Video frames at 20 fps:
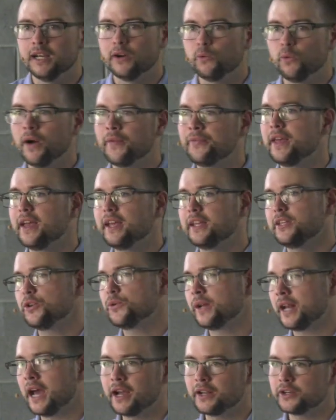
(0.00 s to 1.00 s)
One that
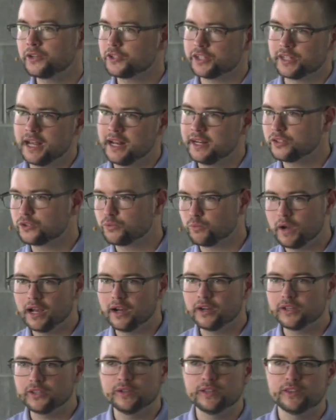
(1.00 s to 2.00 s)
you and I understand as
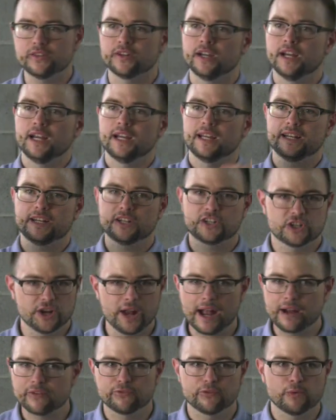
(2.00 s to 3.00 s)
well. You either get a
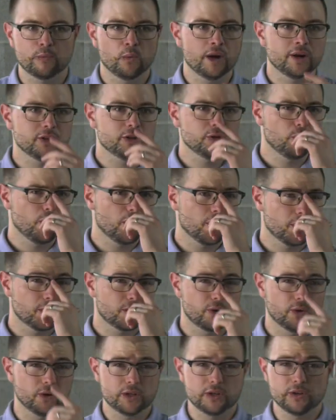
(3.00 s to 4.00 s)
check from where you
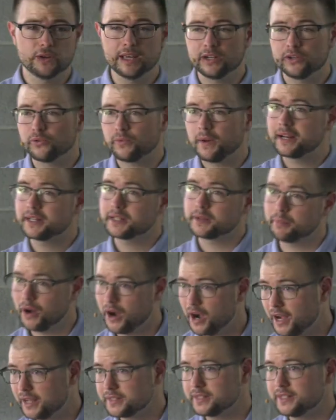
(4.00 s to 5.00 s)
work, or you get direct
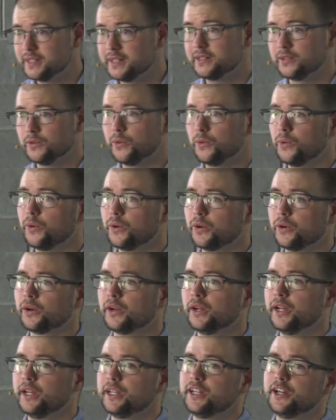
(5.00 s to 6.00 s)
deposit, or,
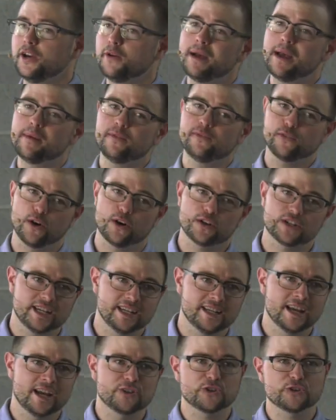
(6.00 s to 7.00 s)
maybe for our
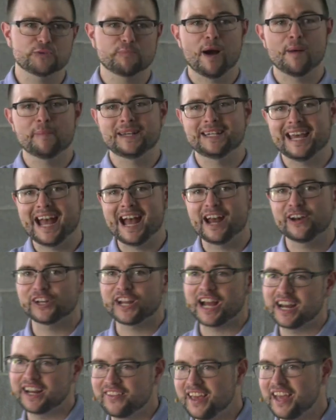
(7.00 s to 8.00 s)
teenagers, mom and dad are
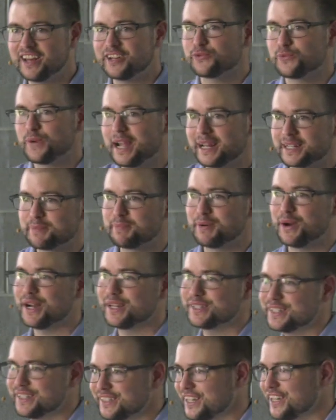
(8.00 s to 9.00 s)
kind of that direct
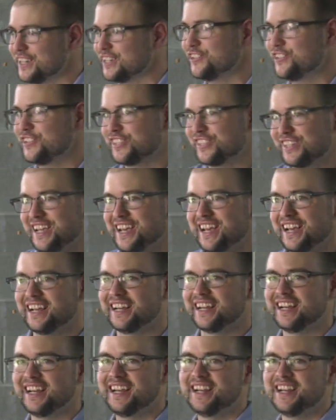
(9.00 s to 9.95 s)
deposit. Like you just, yeah.